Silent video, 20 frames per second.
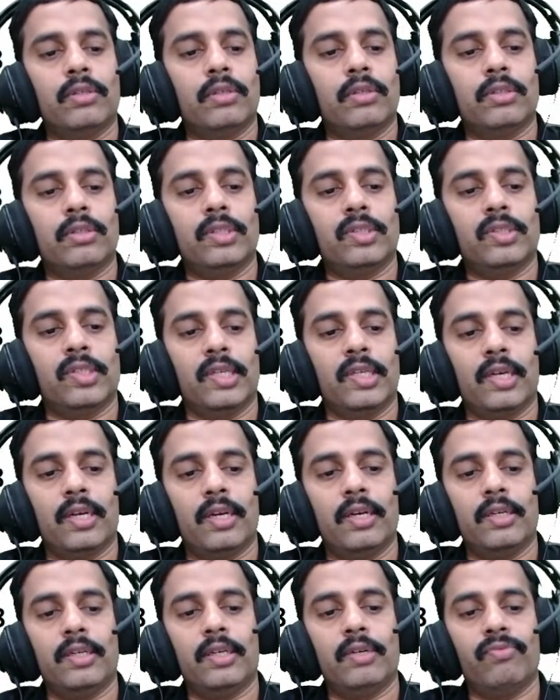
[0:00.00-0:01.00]
this
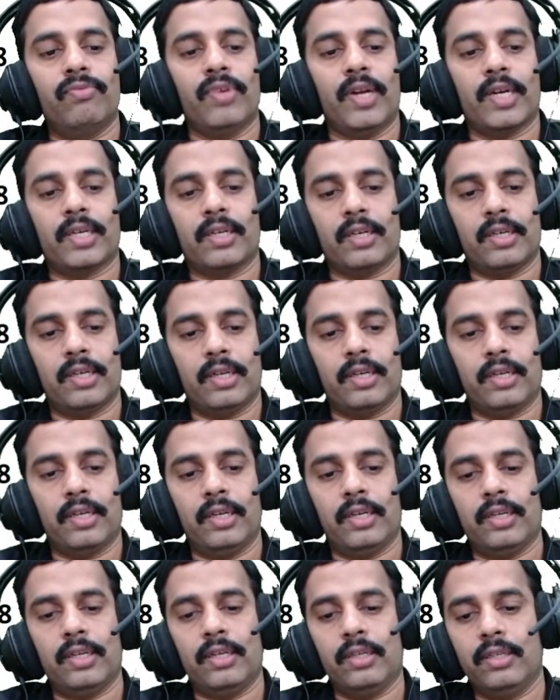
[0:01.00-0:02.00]
integrating factor
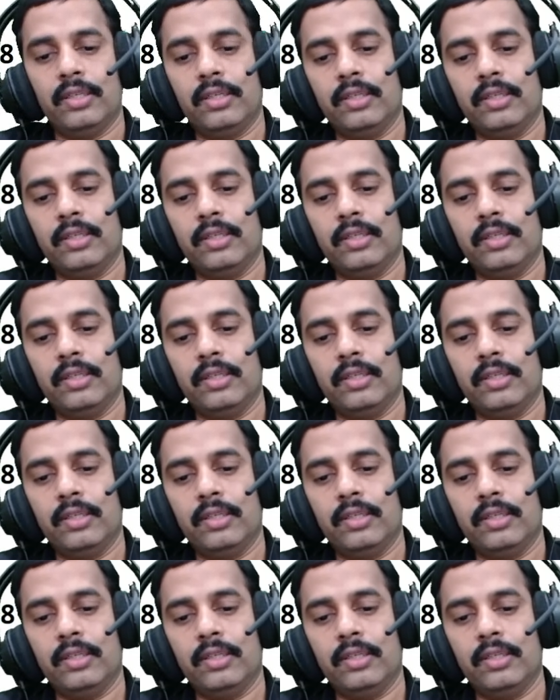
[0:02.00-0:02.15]
technique.